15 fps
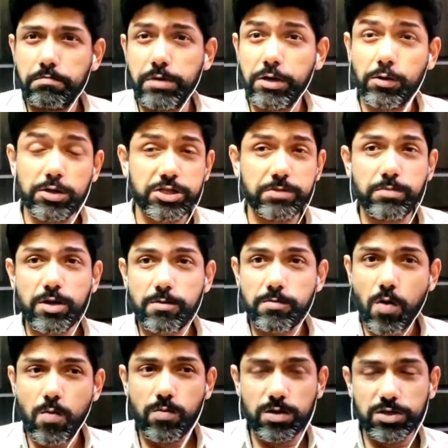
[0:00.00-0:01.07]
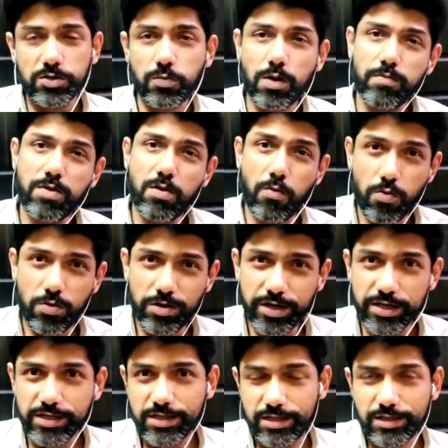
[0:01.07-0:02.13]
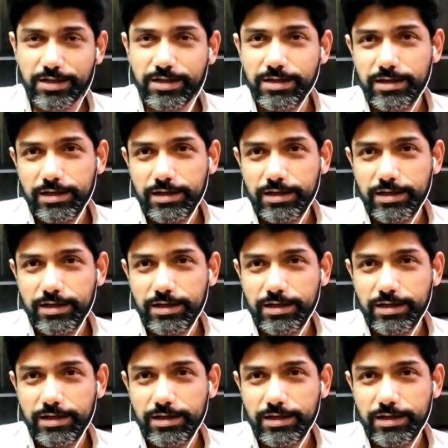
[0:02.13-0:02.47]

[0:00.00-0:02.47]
Bengal Chamber of Commerce, one of the oldest